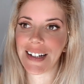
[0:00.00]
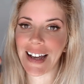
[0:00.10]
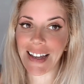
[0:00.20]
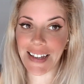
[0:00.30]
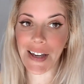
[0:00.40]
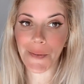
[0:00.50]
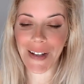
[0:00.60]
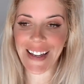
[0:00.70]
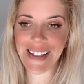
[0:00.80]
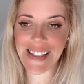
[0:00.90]
I can't
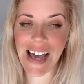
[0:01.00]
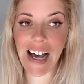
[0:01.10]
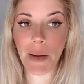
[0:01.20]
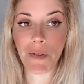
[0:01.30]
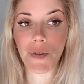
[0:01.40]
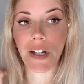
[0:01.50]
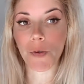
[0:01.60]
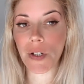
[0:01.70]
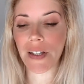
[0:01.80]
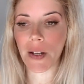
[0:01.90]
wait. If you guys
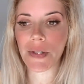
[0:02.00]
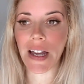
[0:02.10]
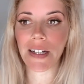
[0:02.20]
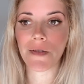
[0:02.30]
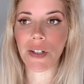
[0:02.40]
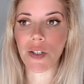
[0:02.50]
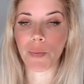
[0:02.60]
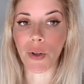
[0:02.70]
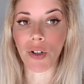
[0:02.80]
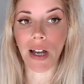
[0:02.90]
want to sign up to any of these
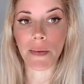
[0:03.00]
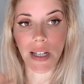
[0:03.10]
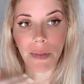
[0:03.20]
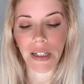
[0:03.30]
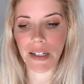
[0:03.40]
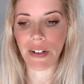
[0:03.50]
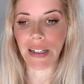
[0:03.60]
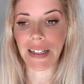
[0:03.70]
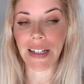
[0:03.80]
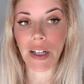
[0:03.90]
programs, I'm going to leave a
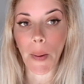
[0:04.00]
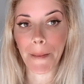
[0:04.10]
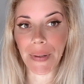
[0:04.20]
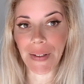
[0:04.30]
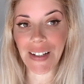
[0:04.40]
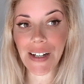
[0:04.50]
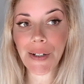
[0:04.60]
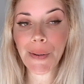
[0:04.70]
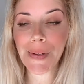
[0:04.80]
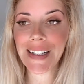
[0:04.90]
link
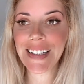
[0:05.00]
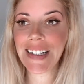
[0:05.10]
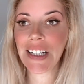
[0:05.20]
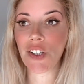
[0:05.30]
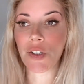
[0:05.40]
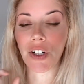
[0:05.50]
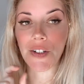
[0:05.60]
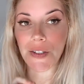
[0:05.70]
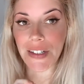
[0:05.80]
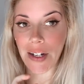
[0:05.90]
below. You can
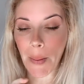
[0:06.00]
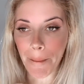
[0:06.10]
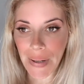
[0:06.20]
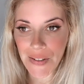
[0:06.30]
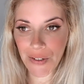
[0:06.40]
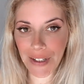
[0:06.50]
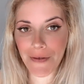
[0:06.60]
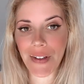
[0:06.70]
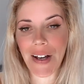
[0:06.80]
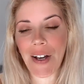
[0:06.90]
also get a bundle
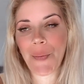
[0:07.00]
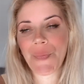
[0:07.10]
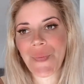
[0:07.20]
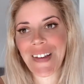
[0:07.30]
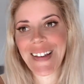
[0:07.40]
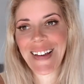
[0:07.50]
of them.